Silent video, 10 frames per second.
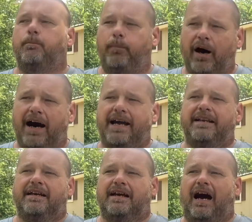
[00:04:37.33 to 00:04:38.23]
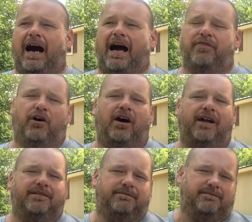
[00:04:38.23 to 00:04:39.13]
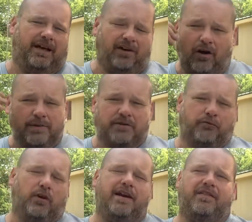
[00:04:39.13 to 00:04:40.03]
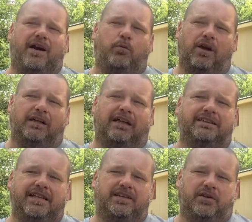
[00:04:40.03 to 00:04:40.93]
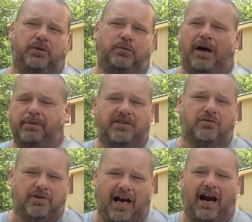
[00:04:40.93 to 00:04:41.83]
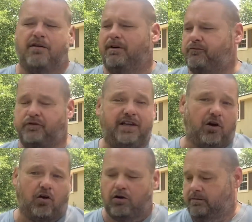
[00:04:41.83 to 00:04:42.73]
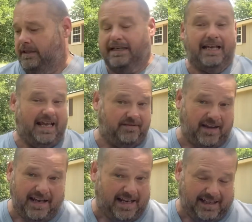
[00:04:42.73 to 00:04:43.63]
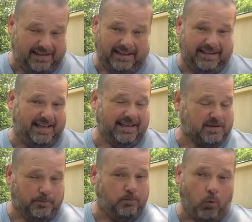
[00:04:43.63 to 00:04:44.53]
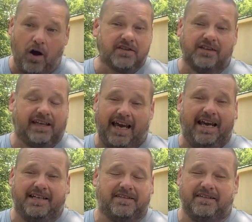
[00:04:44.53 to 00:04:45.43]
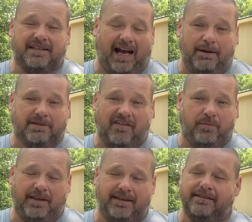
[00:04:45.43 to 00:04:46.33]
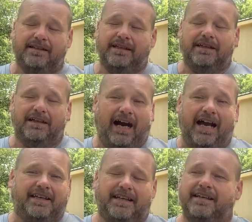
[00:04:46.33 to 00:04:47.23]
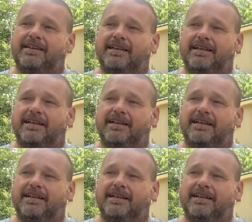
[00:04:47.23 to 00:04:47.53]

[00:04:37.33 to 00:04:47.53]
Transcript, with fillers: but I thought I'm always afraid that well I'll need to I'll be so tired my feet hurt and they and it was the case in the times I've been hiking,